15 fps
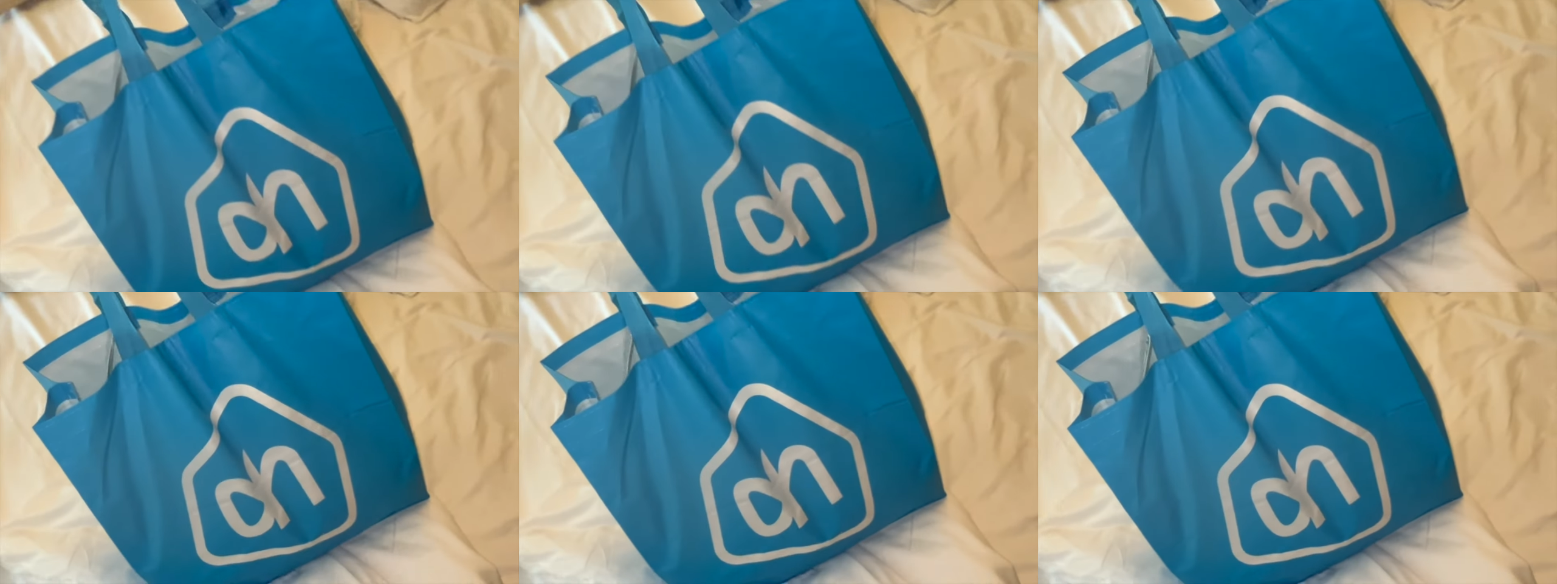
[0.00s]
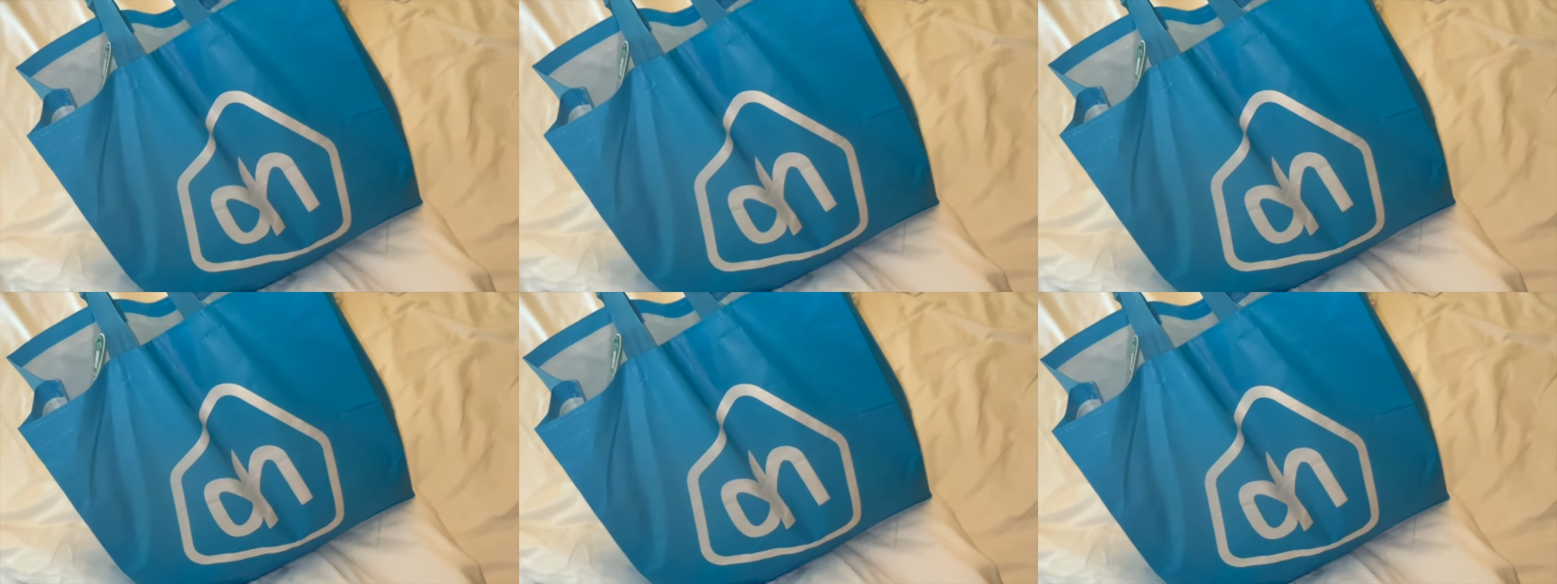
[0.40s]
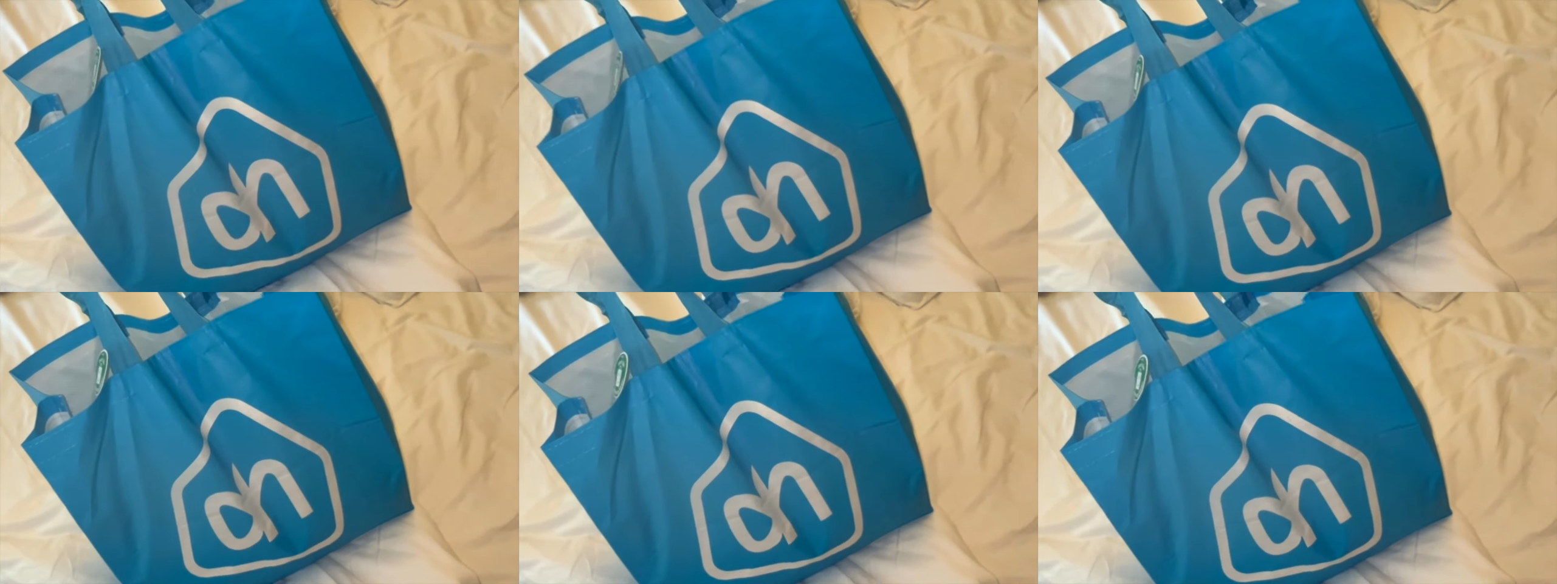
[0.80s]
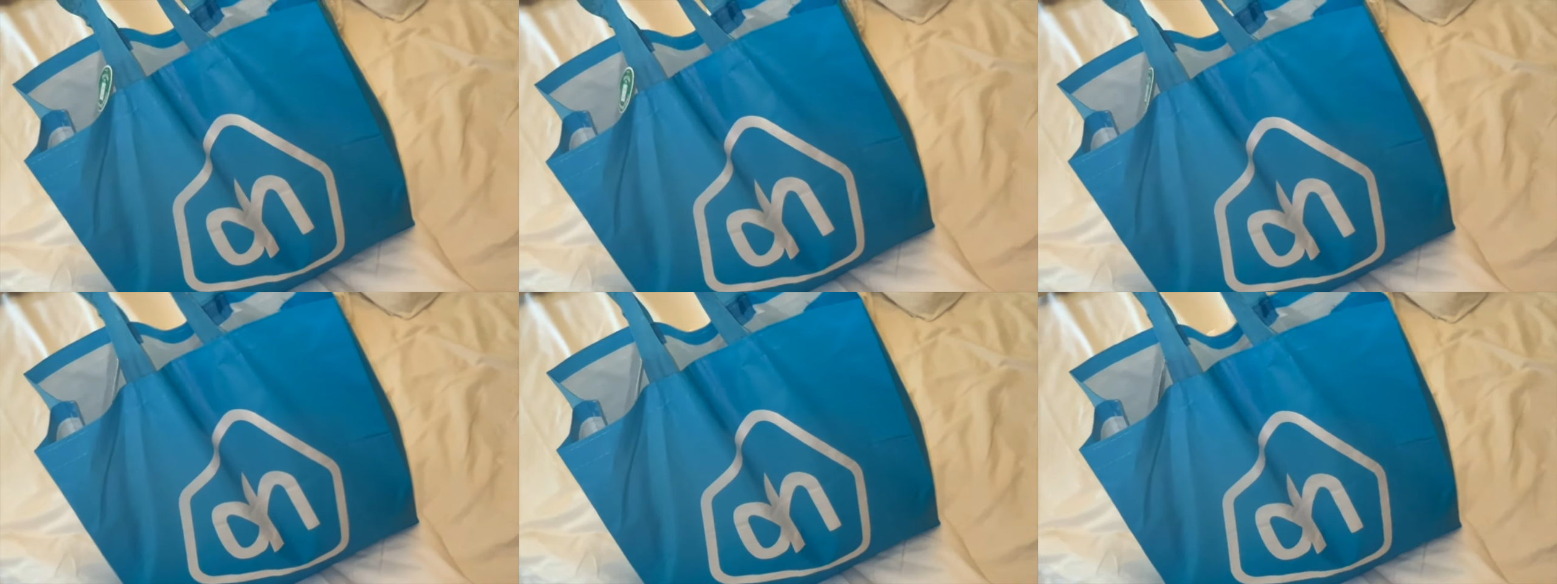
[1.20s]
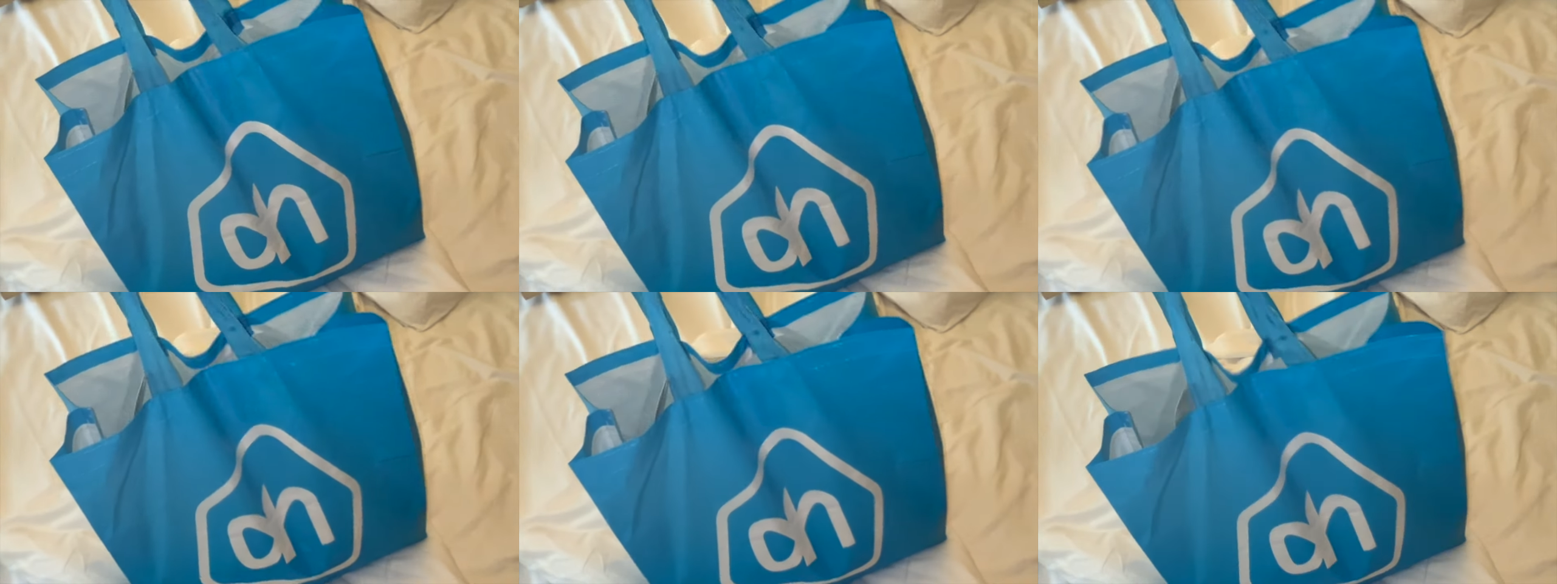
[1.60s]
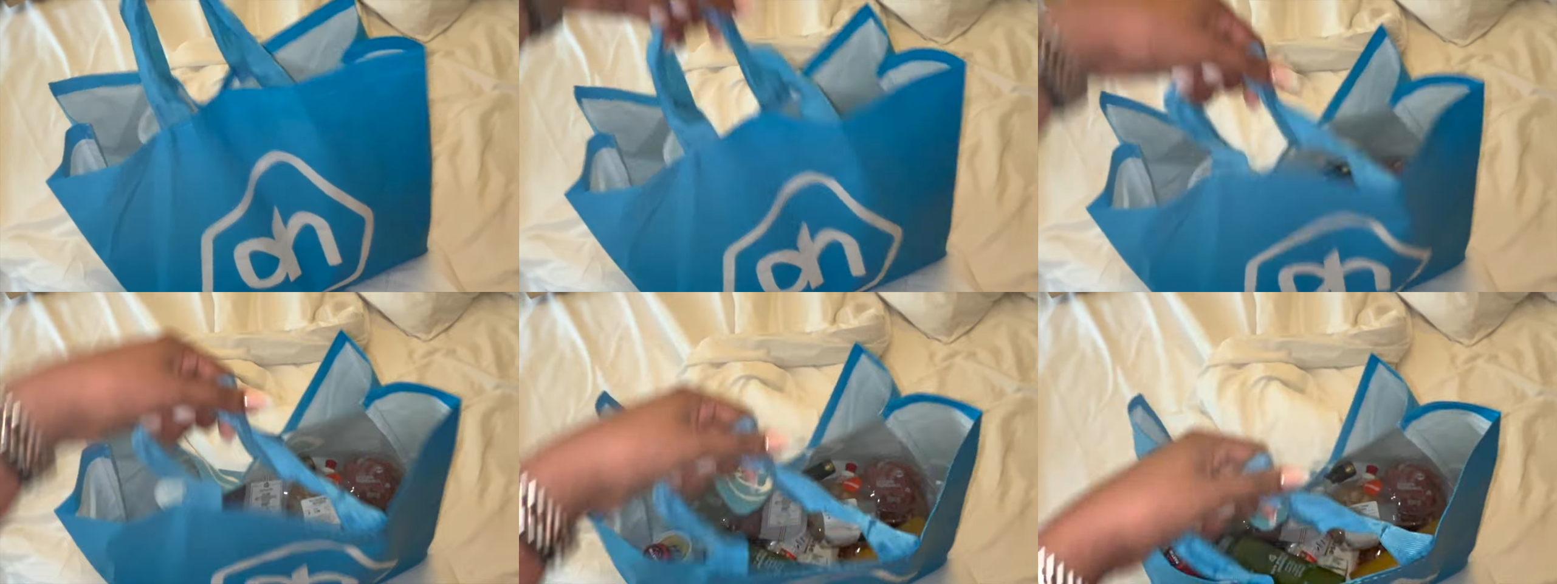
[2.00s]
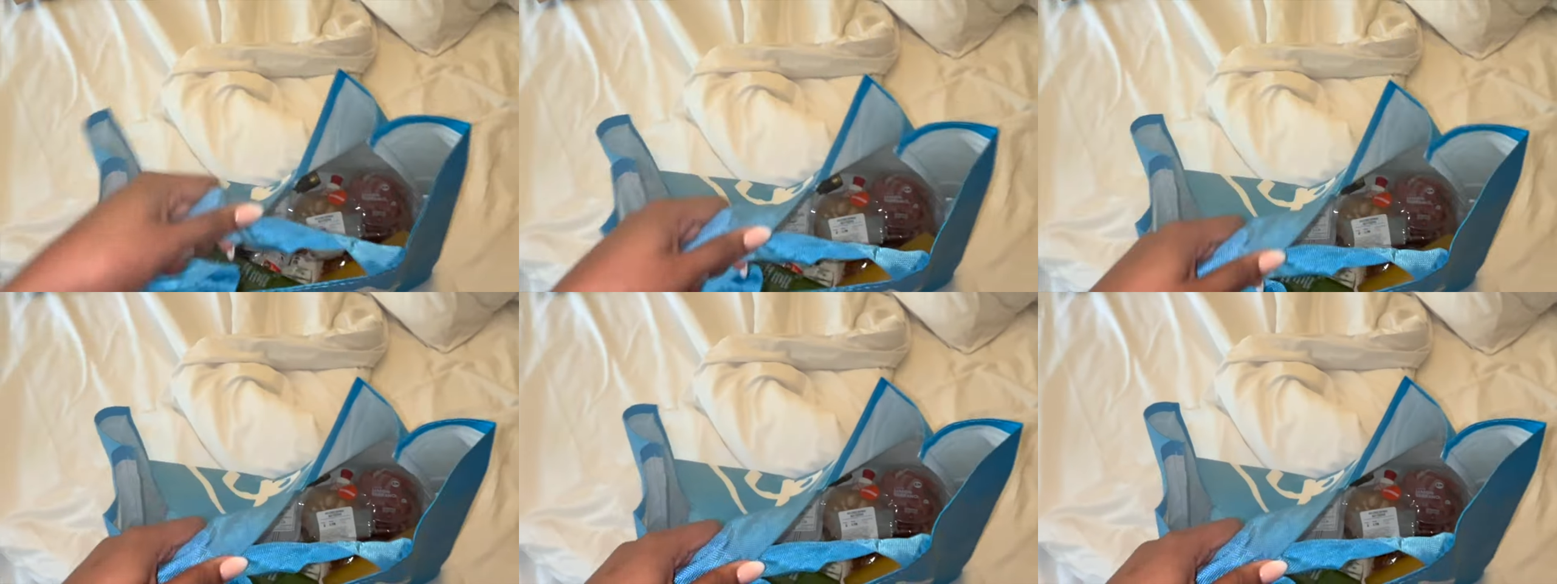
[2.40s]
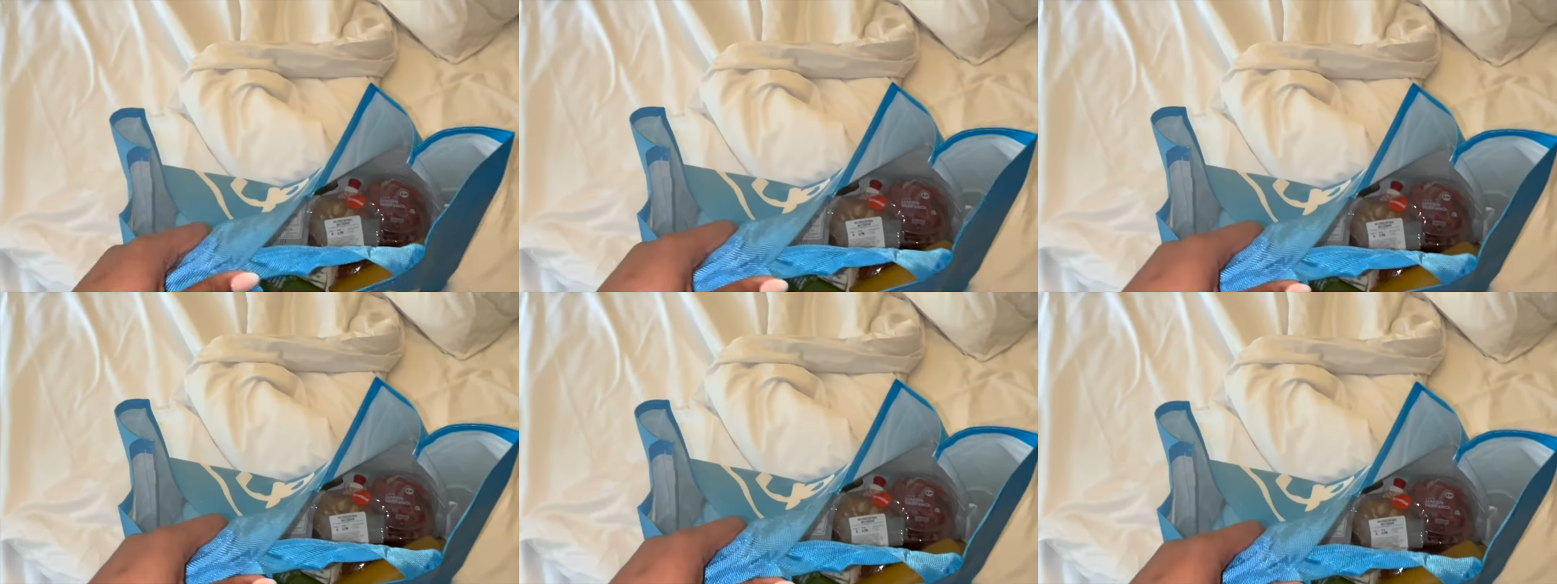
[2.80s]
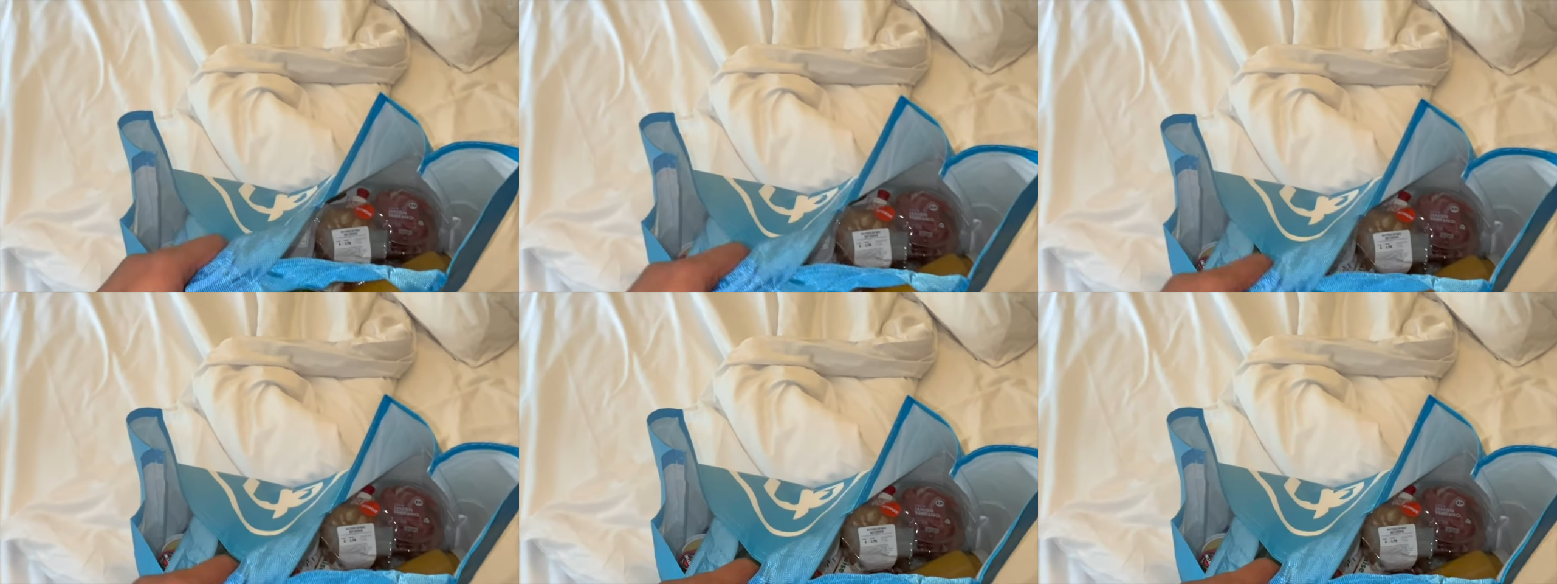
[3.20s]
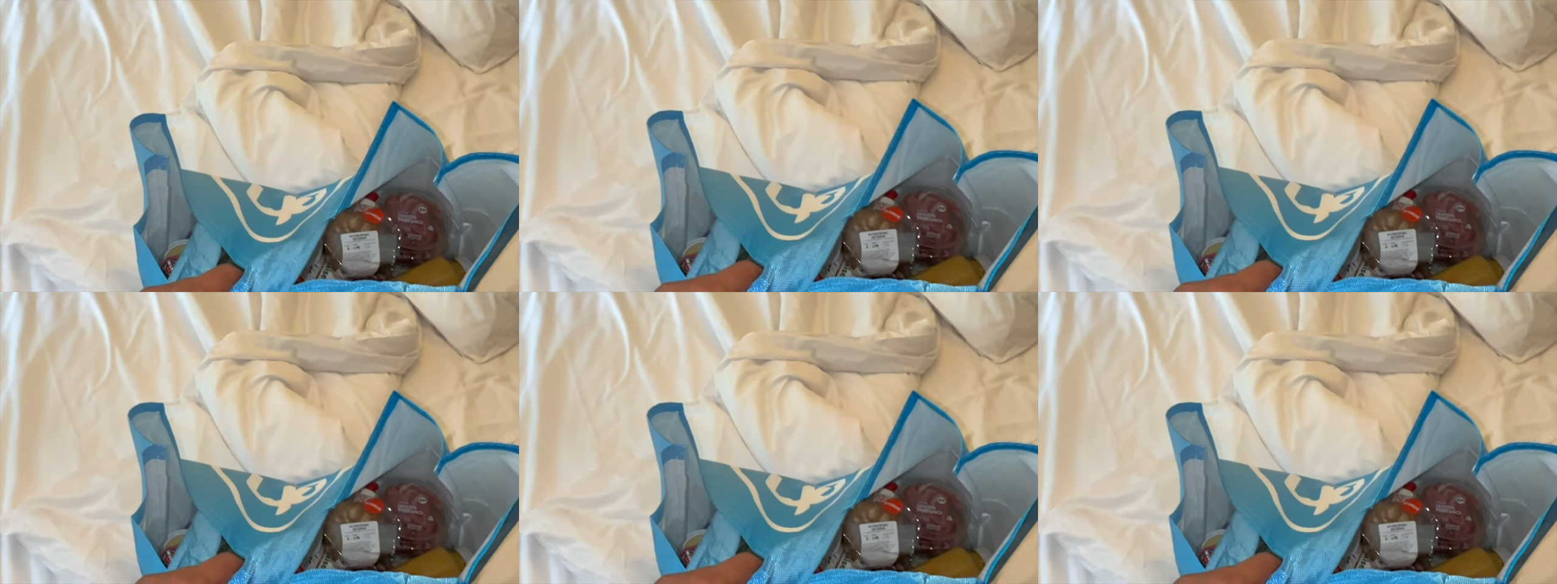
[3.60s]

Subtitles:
Nobody's mouth can be seen.